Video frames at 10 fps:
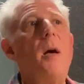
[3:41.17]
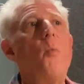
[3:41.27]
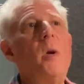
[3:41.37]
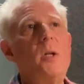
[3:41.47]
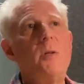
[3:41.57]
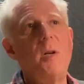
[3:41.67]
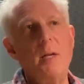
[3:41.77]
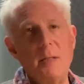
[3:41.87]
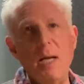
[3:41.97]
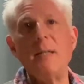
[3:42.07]
which is going to
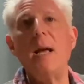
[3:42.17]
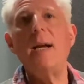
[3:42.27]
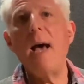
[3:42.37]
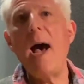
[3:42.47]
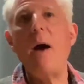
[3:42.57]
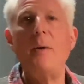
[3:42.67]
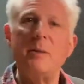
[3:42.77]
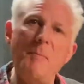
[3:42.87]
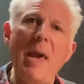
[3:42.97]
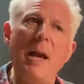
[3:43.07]
dictate how it's
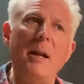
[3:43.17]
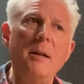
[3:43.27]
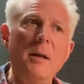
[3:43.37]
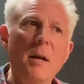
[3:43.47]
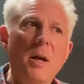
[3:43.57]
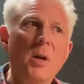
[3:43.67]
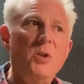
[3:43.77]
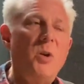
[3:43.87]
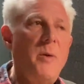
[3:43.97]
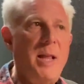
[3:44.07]
made.
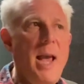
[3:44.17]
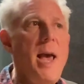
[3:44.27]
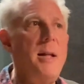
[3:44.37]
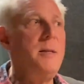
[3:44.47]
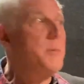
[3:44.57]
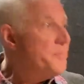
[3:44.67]
So in the end,